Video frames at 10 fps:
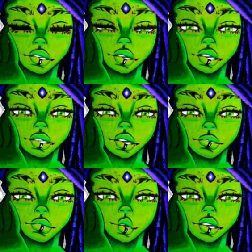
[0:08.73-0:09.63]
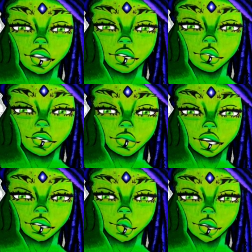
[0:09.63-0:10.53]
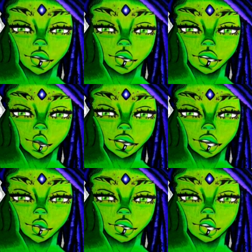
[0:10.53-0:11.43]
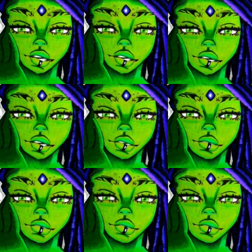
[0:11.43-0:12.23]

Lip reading: Still celebrating, but I had to take a quick break to address this